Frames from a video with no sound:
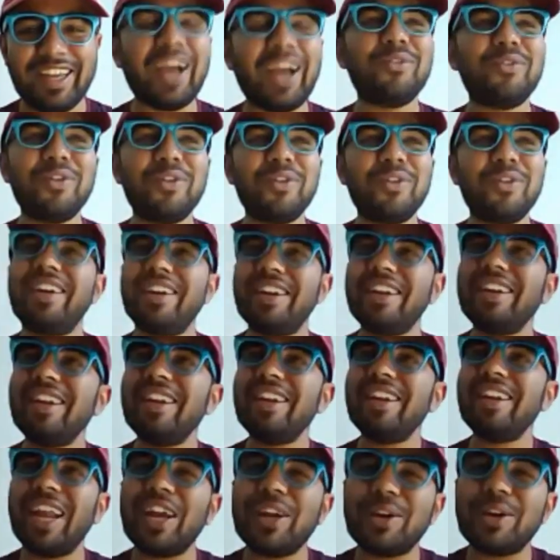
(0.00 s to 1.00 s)
I would
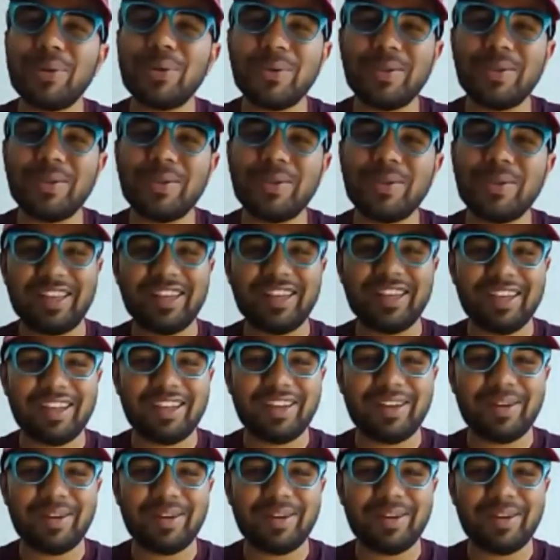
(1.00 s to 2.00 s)
really like to
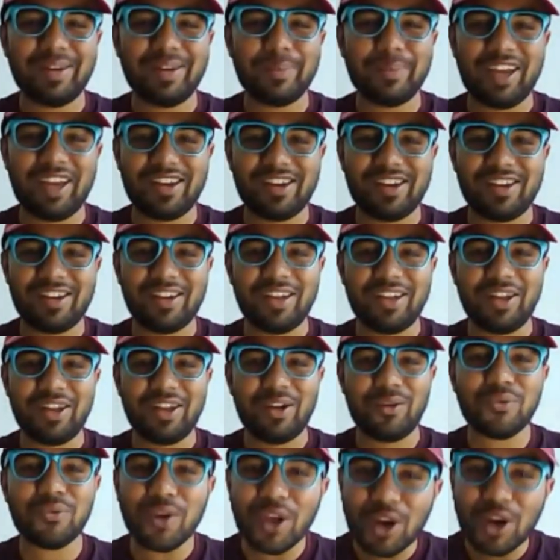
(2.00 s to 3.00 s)
see my
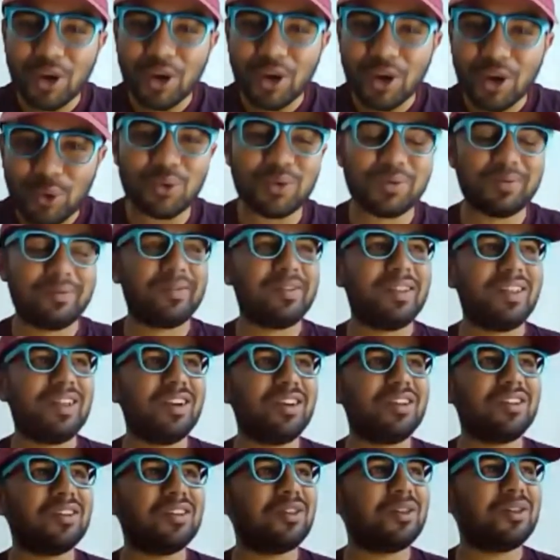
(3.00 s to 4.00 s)
fellow
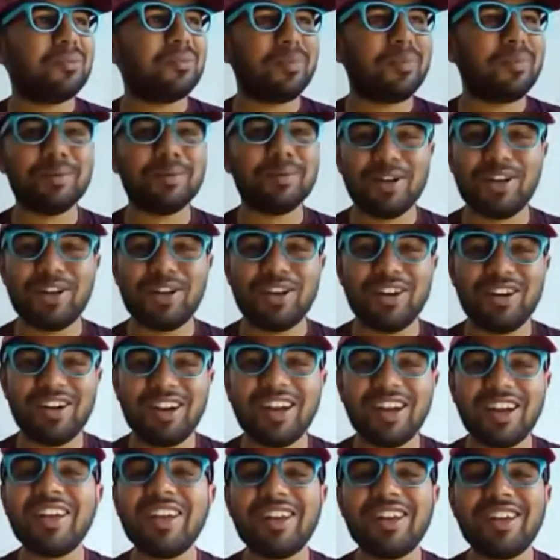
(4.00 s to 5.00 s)

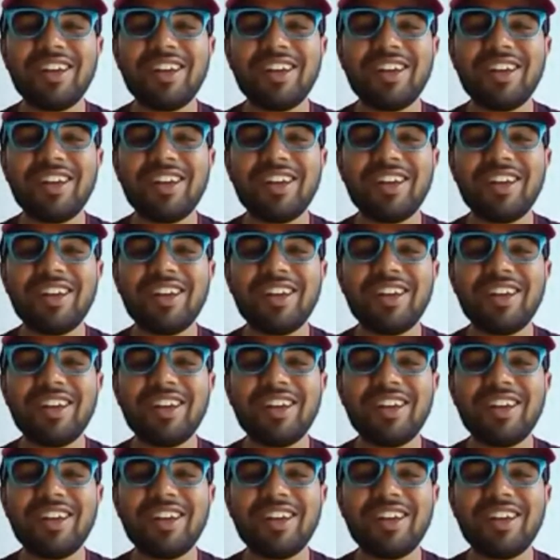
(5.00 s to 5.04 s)
people